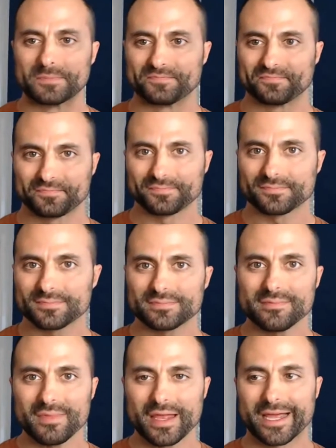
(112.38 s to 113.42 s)
but
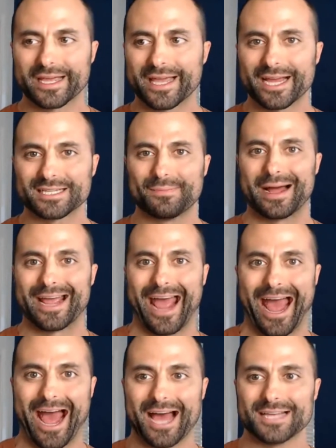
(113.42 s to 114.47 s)
it kicked my
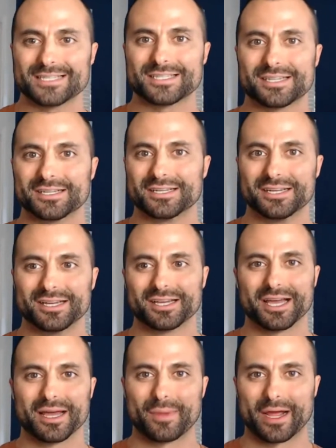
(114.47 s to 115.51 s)
ass
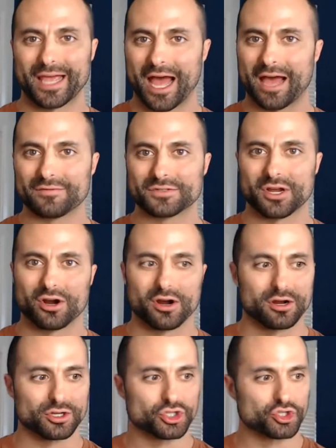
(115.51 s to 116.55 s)
and my calves
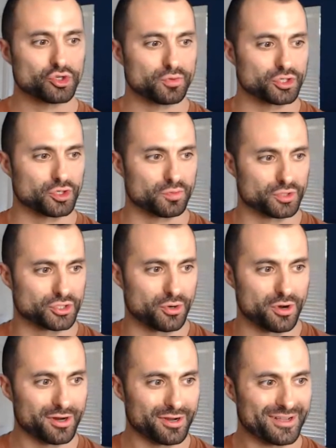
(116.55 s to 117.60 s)
are super, super
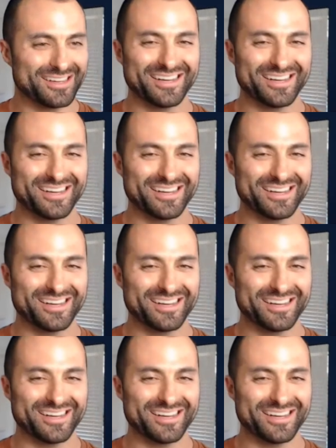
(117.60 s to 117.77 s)
sore.